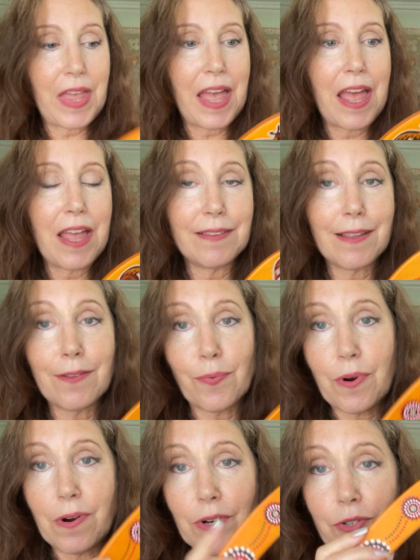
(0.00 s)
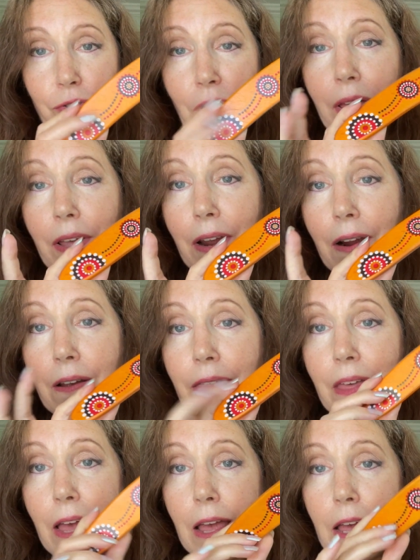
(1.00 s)
And since we're in Australia,
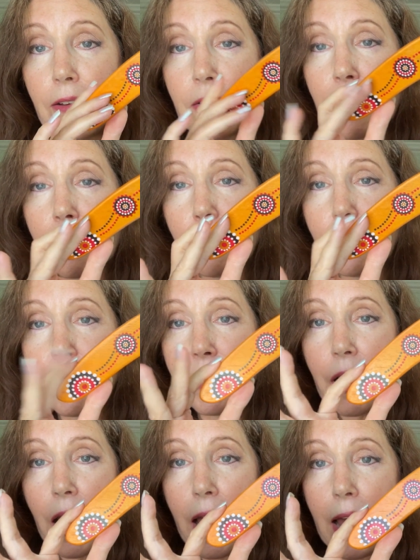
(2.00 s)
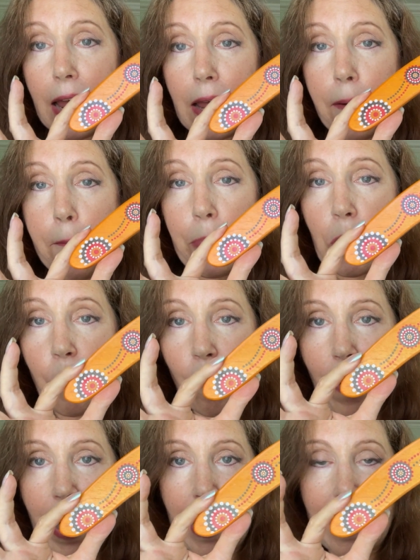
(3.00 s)
they included a
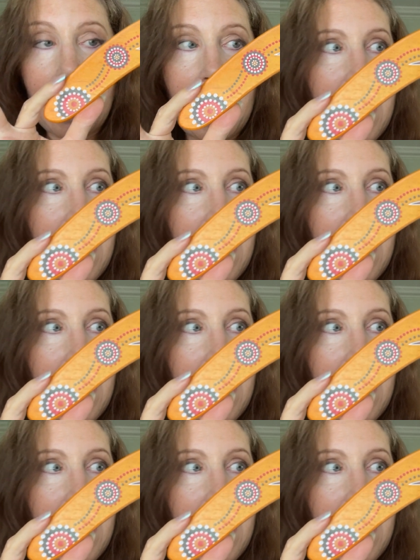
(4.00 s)
boomerang.